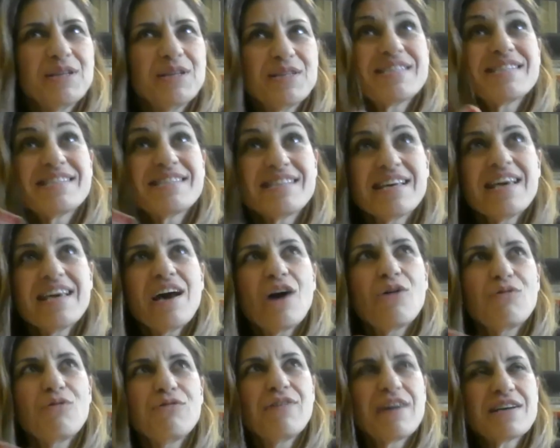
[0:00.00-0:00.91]
and see
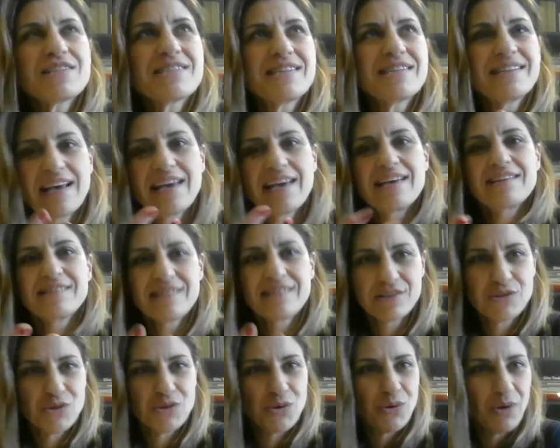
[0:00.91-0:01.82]
how
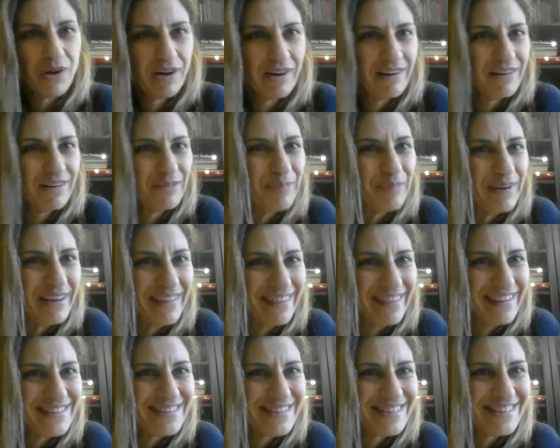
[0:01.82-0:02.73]
fascinated you are by
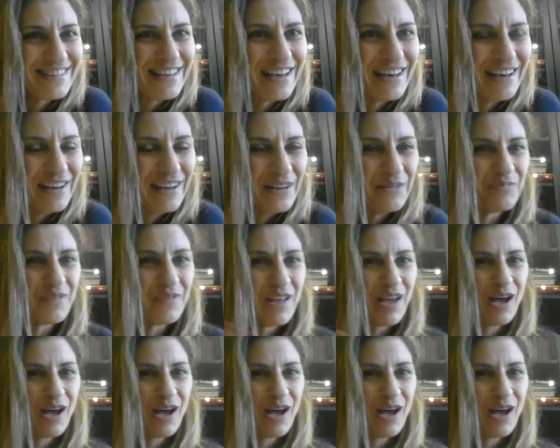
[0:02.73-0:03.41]
this uh,